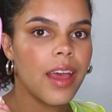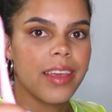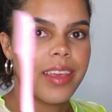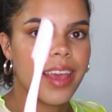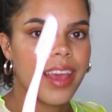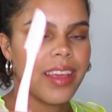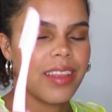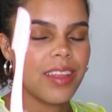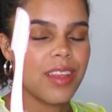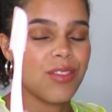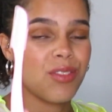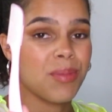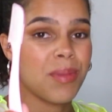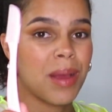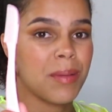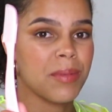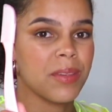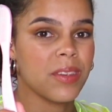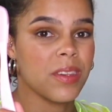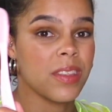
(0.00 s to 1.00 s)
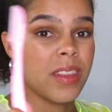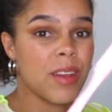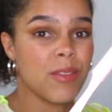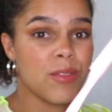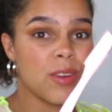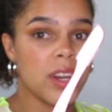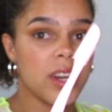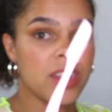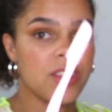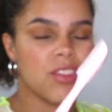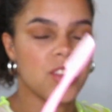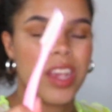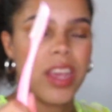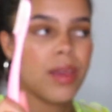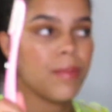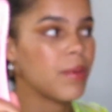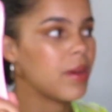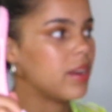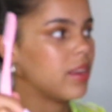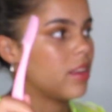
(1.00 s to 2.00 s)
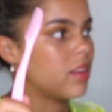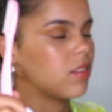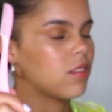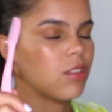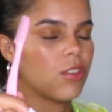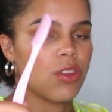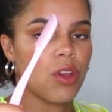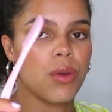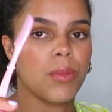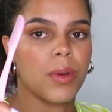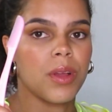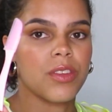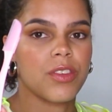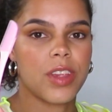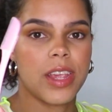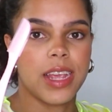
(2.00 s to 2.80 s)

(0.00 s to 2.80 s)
getting these from Amazon. They're really cheap and it's so much